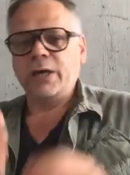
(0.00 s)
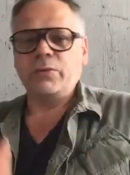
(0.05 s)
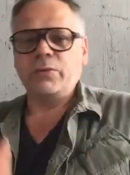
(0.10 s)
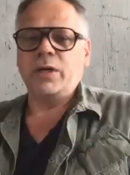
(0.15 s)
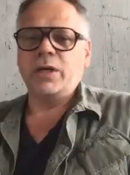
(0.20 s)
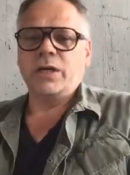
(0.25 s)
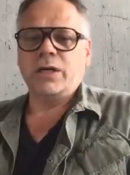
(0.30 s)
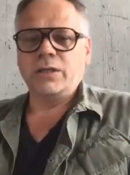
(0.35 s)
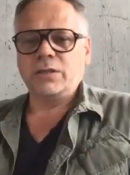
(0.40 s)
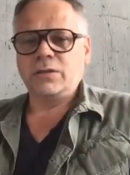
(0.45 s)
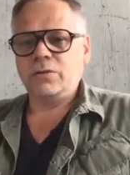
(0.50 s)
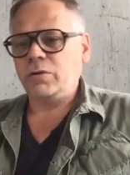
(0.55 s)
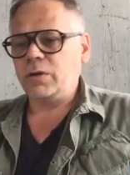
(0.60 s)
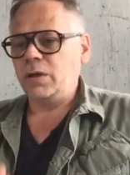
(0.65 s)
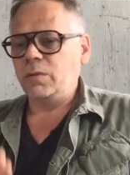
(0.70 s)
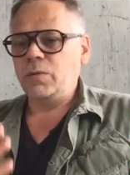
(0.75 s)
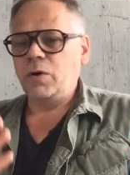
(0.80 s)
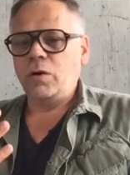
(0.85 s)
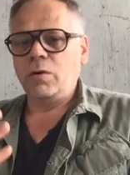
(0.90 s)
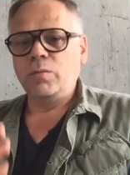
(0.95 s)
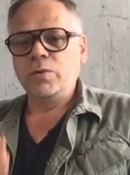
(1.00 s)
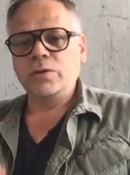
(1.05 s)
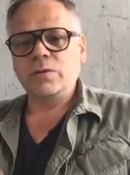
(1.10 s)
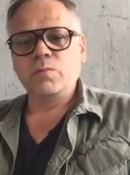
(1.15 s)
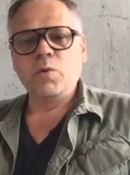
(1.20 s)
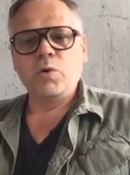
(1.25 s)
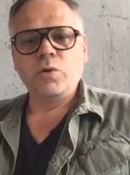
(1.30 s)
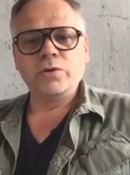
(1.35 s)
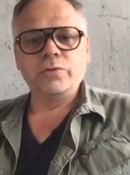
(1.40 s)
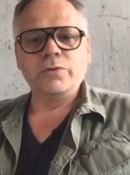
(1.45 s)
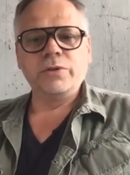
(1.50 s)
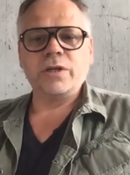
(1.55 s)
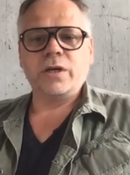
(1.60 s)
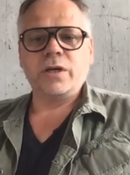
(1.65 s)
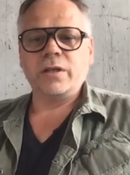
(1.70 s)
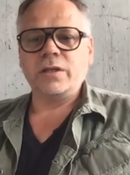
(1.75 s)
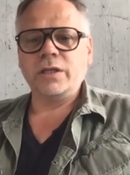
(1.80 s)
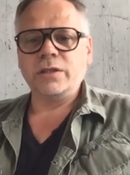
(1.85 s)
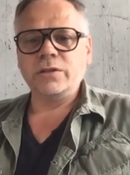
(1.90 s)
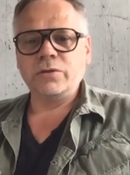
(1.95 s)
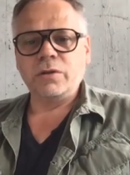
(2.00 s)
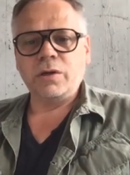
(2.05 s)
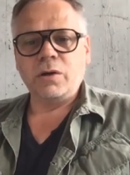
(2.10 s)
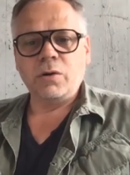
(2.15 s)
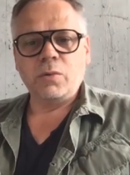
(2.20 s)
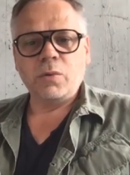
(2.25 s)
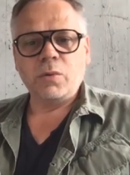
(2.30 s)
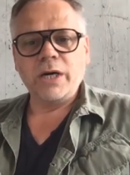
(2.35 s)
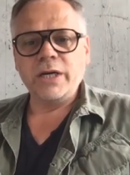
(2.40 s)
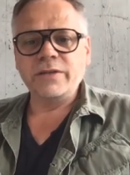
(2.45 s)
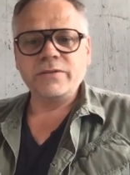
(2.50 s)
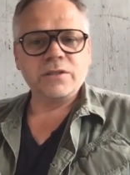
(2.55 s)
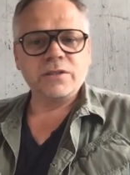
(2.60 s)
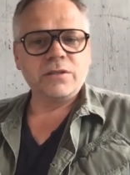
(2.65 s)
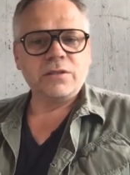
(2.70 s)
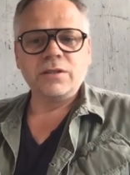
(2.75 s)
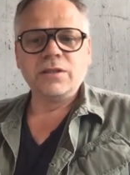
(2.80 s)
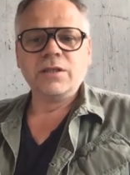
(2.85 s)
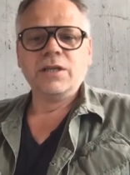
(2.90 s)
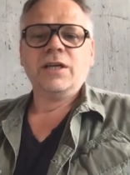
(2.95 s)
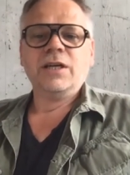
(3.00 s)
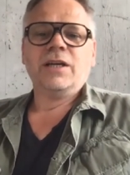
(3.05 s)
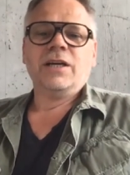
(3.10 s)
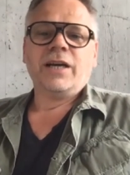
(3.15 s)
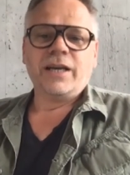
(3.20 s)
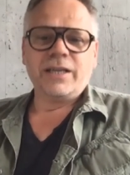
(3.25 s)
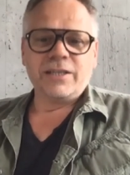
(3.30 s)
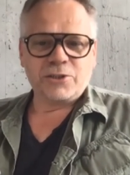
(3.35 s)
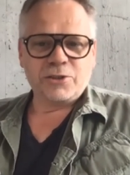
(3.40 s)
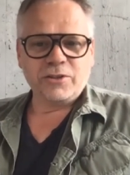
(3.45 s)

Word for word: We are talking almost more to each other than to our wives or at a mm-hmm.